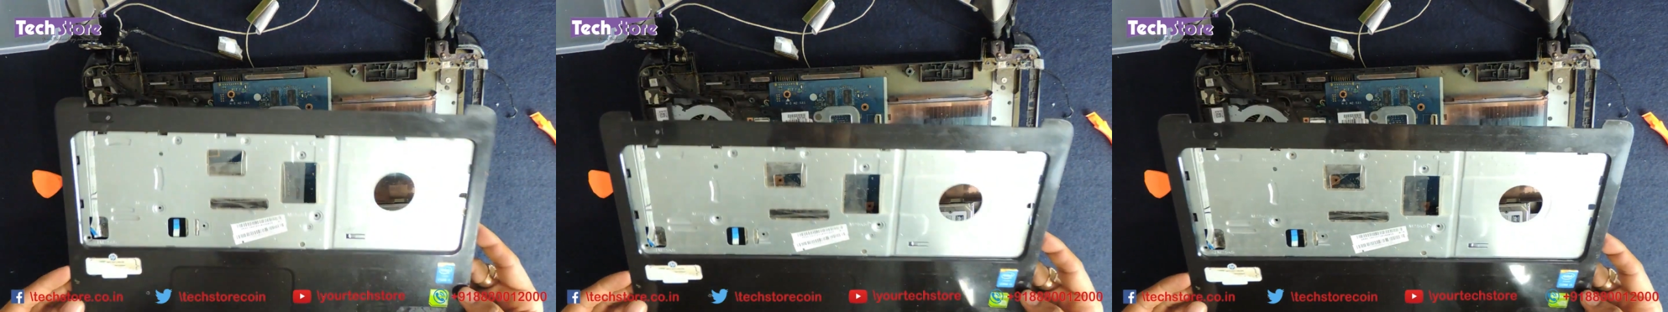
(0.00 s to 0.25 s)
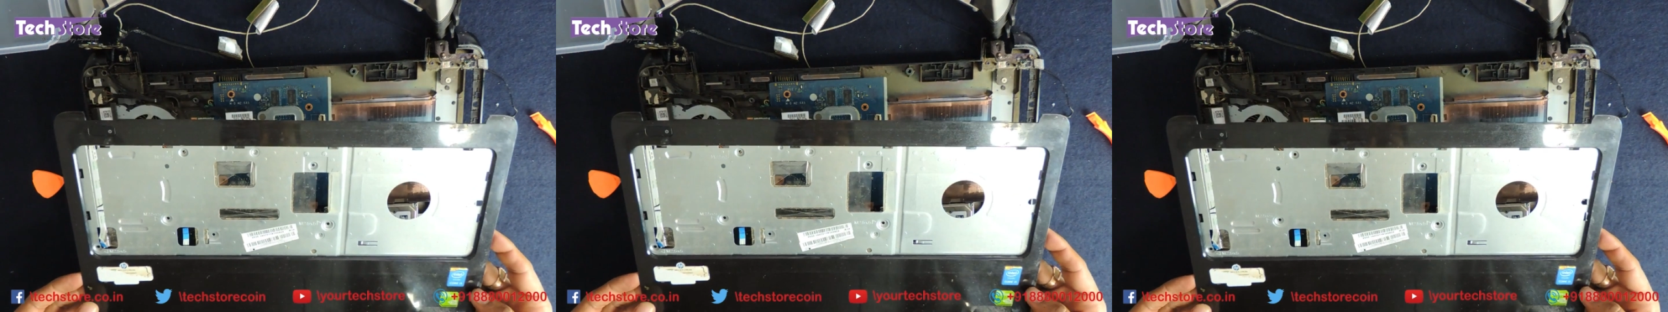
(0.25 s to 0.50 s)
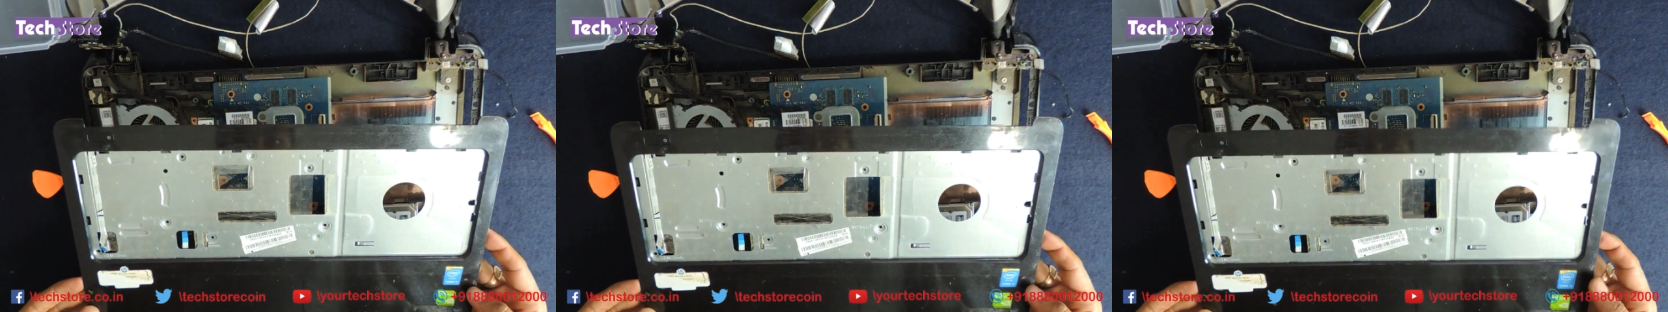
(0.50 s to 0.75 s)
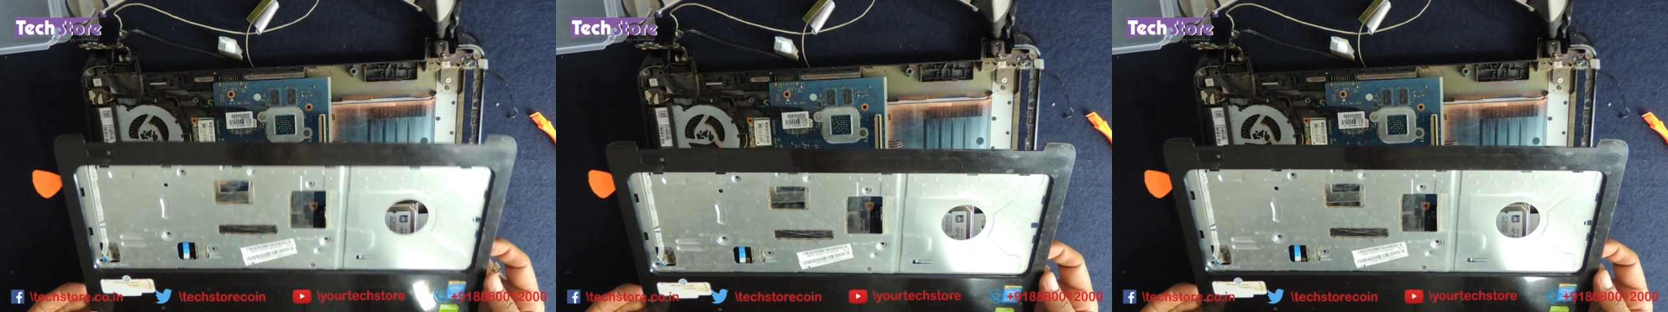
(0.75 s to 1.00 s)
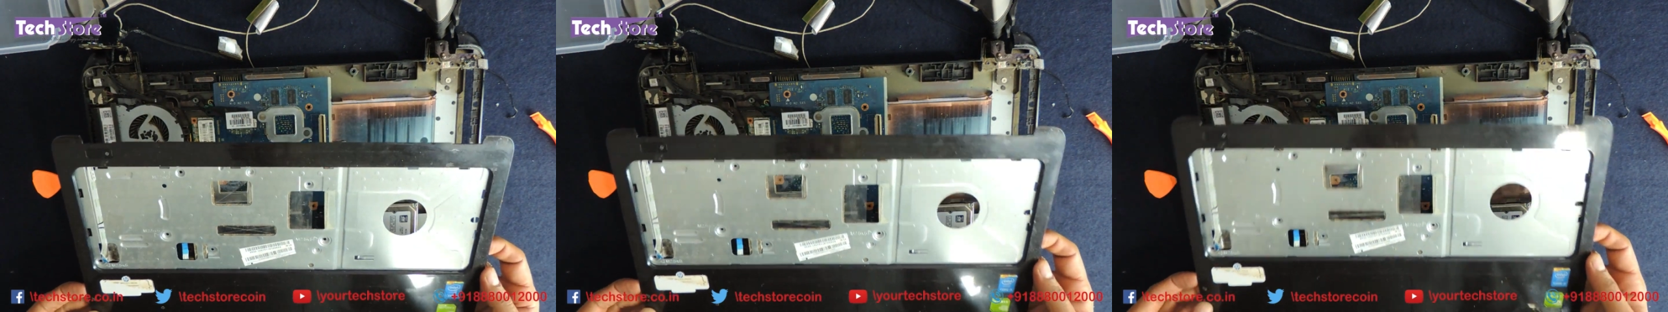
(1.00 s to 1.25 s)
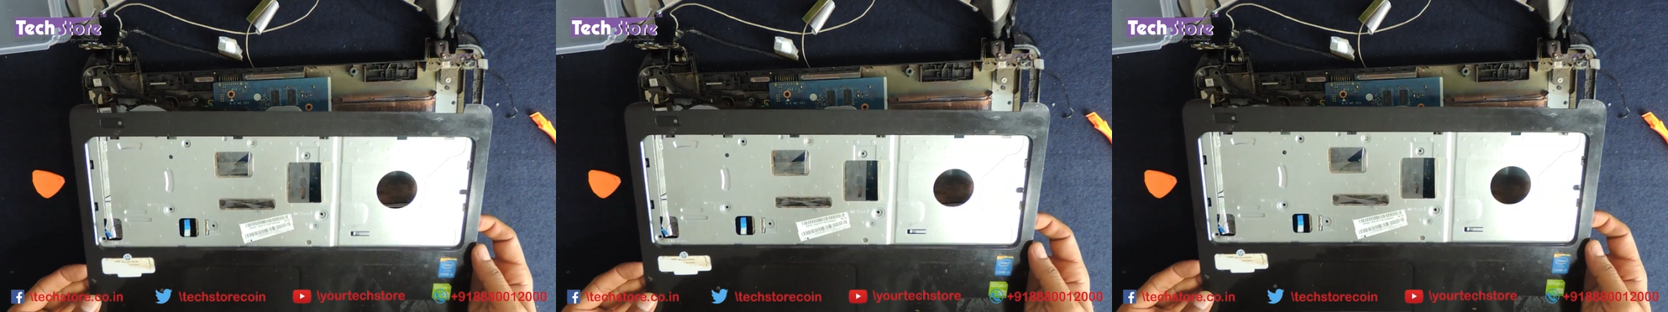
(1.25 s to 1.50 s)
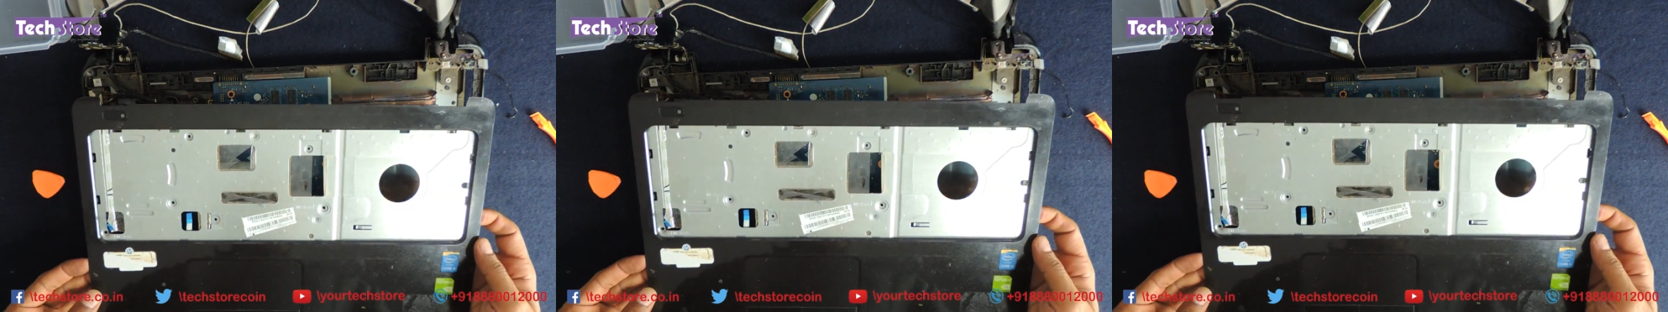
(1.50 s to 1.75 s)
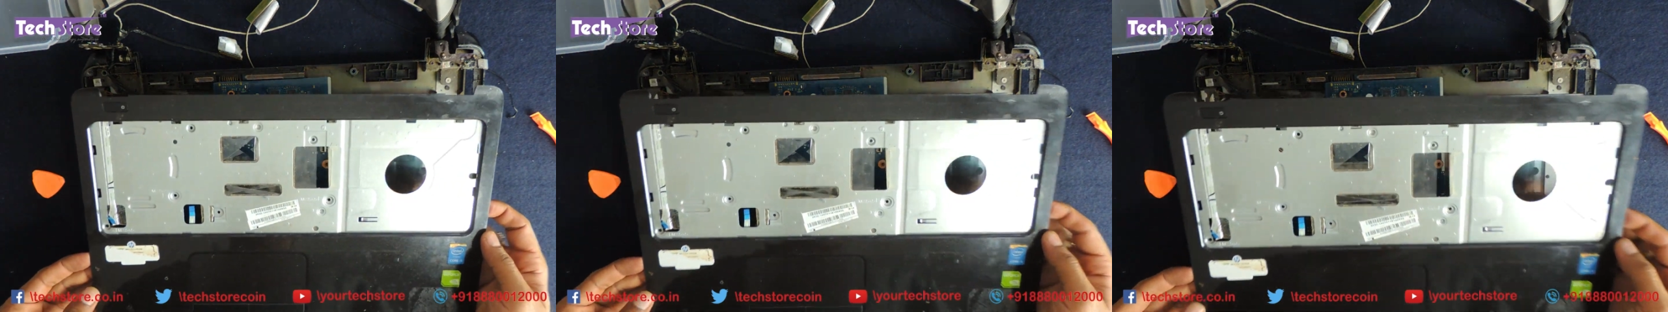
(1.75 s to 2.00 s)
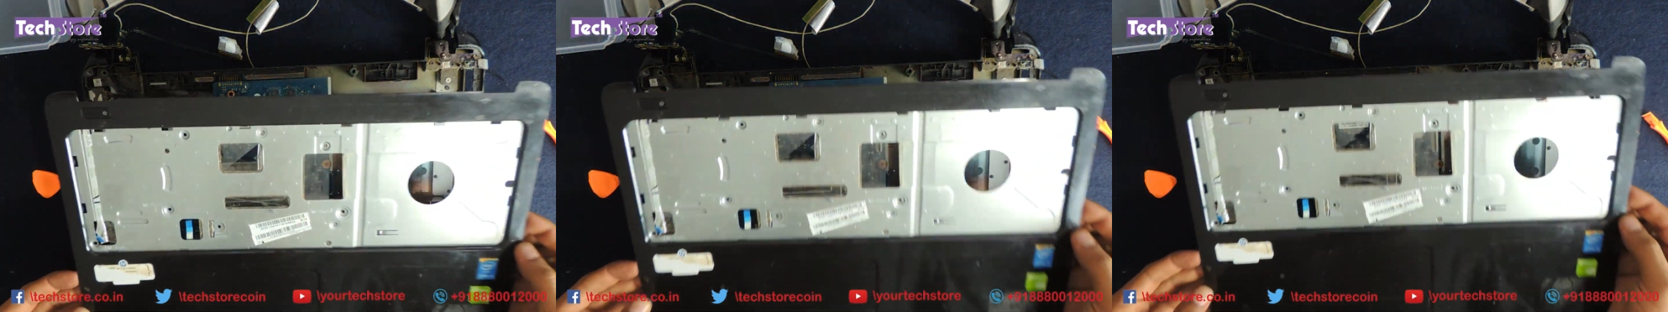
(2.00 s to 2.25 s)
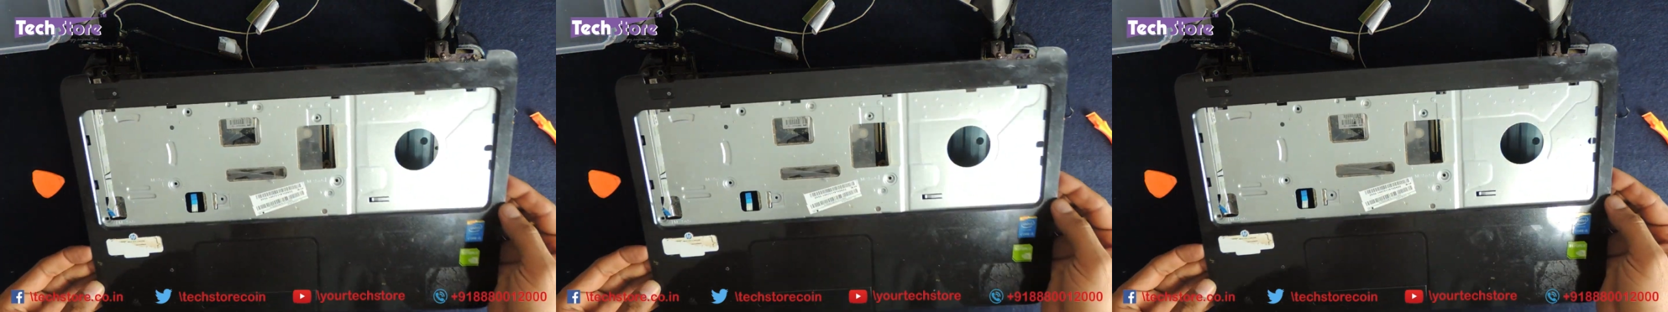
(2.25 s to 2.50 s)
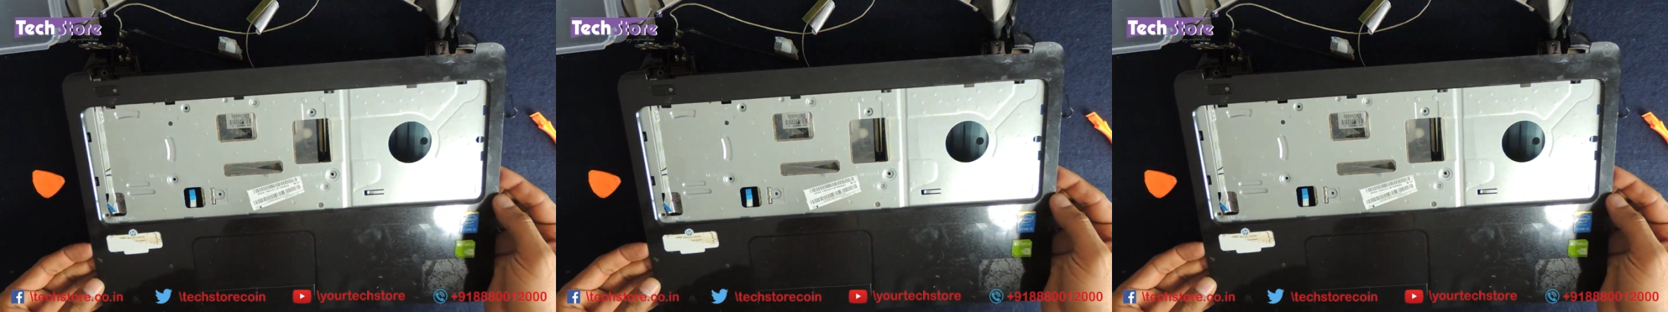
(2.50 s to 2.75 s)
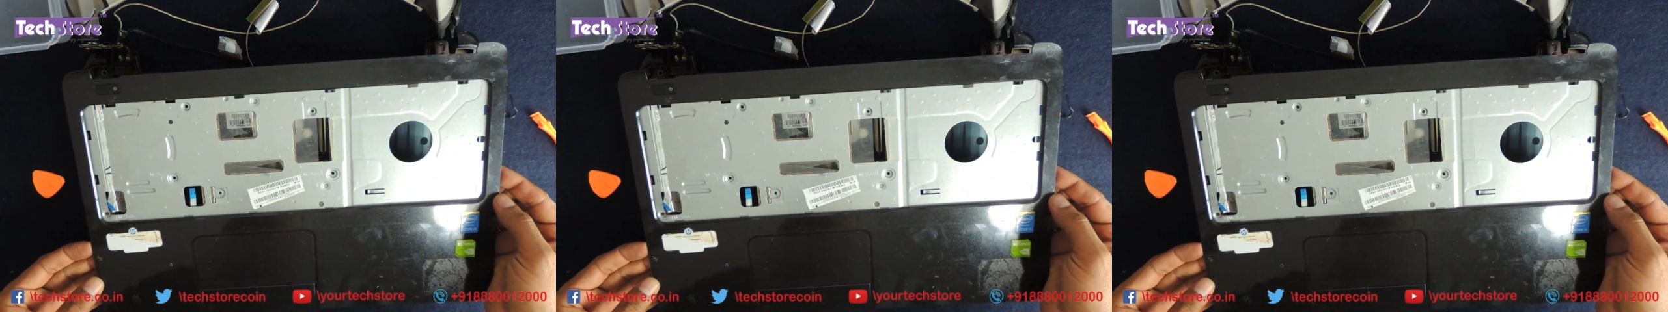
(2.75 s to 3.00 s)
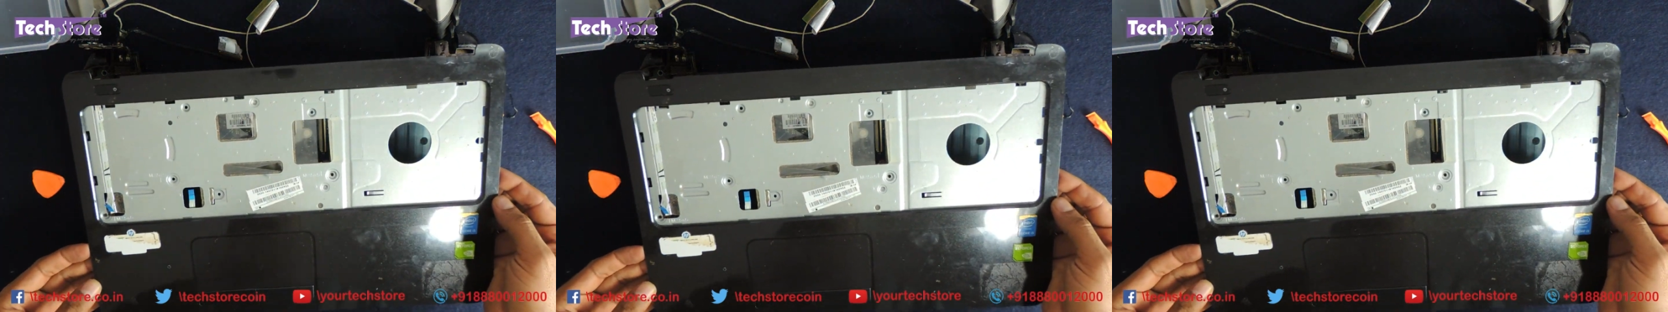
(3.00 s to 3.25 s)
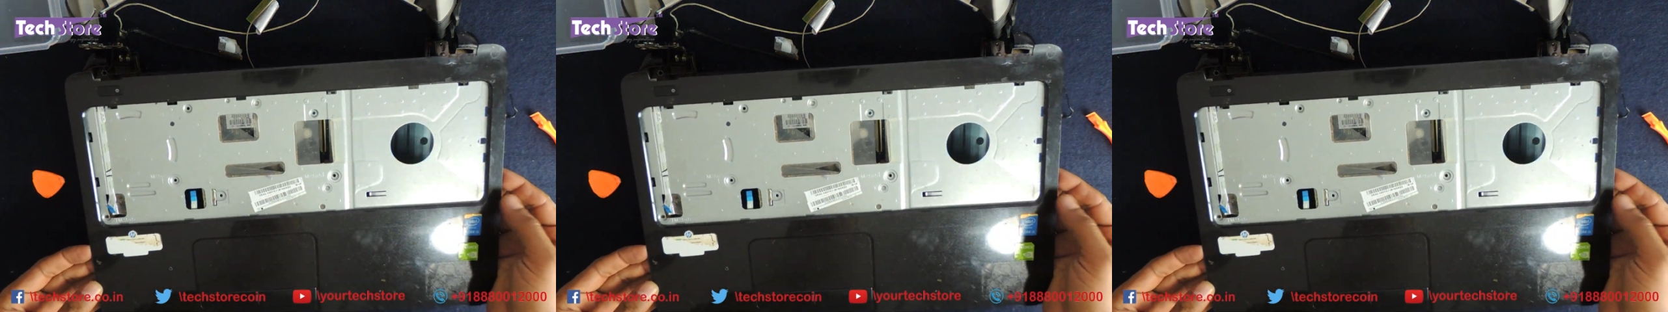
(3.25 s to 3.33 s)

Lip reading: No face is visible, so there are no lips to read.